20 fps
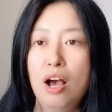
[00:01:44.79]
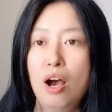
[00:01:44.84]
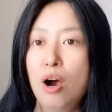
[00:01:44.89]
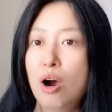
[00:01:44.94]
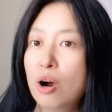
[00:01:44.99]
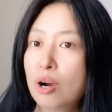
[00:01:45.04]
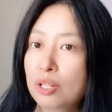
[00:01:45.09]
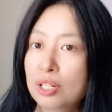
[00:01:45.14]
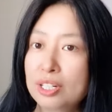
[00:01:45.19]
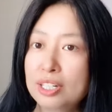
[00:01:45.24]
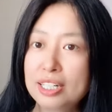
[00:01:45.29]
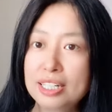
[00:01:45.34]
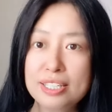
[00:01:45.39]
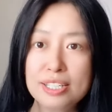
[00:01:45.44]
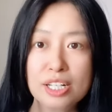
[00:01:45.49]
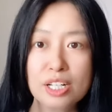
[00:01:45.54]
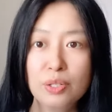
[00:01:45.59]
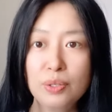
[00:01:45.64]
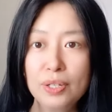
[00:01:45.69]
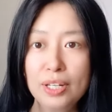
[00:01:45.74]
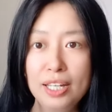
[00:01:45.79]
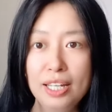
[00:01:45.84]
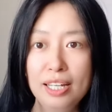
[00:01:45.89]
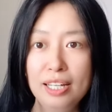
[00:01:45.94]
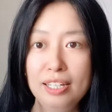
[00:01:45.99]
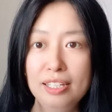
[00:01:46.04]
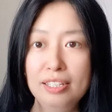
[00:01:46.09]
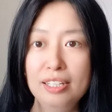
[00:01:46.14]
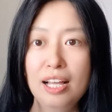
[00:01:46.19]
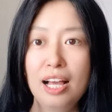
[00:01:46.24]
order is
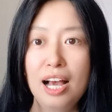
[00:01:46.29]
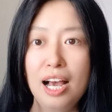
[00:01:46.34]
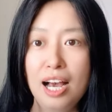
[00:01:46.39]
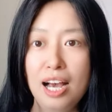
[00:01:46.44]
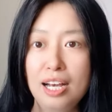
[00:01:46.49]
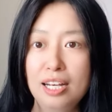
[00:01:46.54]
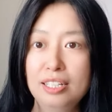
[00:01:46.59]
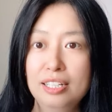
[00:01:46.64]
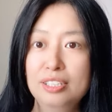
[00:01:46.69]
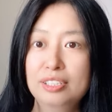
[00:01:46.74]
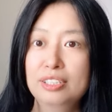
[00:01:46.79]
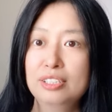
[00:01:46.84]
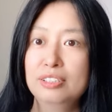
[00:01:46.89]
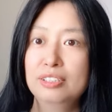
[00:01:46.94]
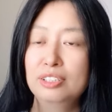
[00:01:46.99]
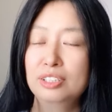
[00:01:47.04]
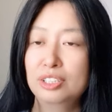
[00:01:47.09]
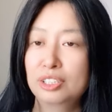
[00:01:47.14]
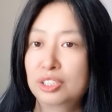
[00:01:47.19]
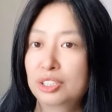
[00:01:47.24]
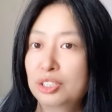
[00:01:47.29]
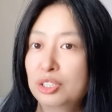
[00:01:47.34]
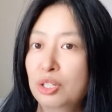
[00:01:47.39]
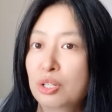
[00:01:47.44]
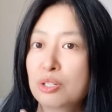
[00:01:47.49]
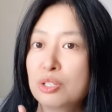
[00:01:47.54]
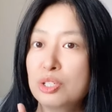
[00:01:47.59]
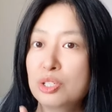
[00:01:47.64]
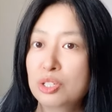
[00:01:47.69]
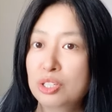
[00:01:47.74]
going under your